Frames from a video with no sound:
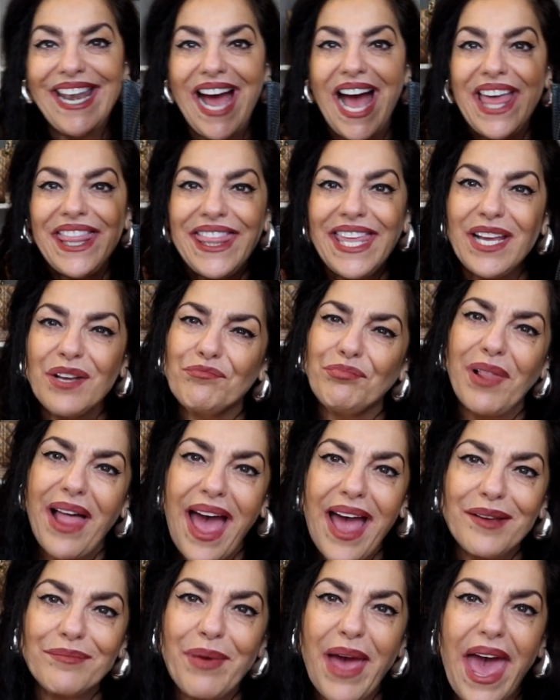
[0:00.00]
and I think
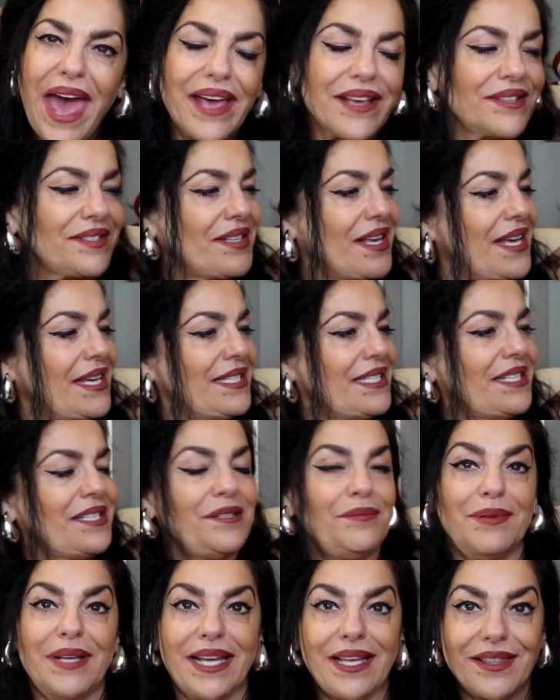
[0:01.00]
black bags
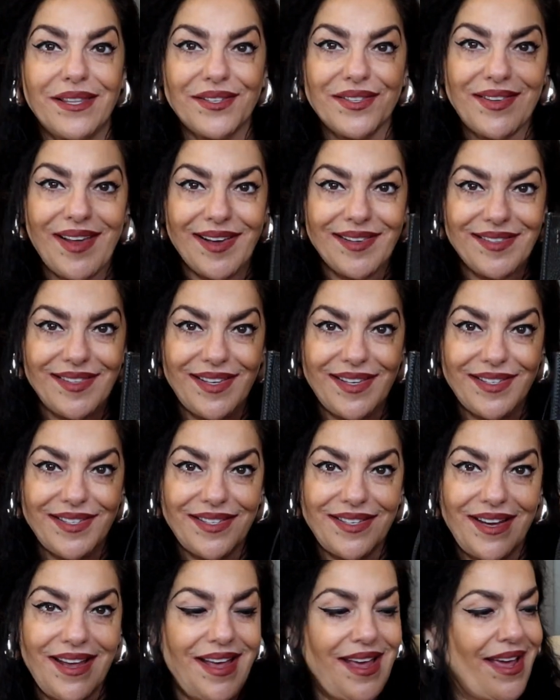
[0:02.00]
tend to be the
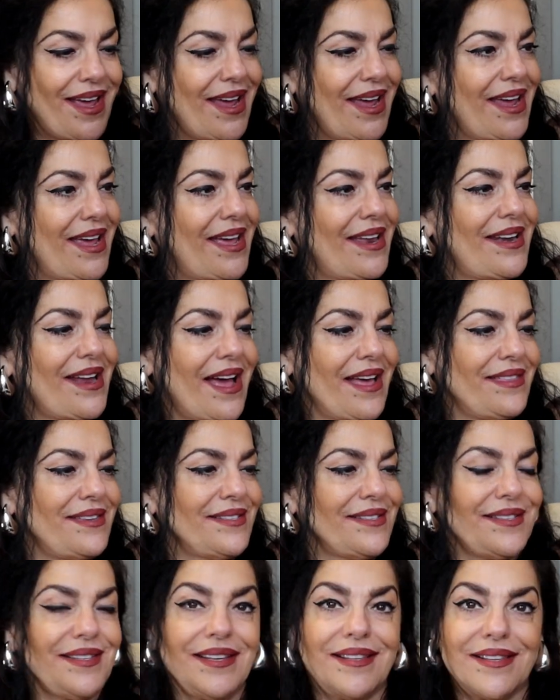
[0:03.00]
sexiest. And I
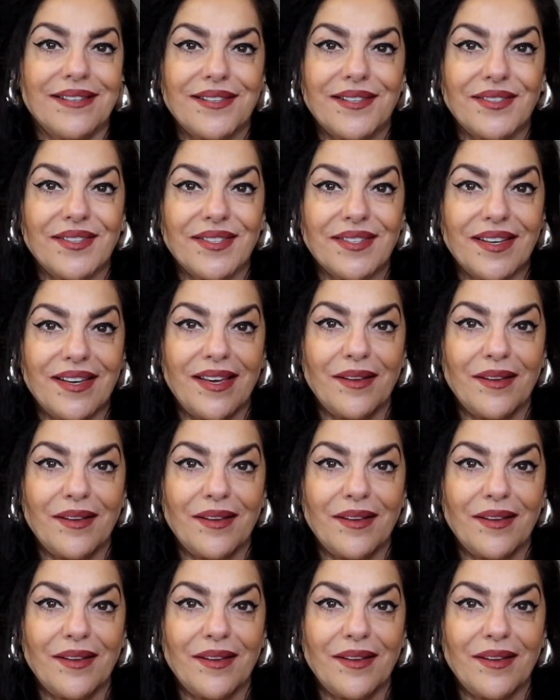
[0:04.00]
just think this is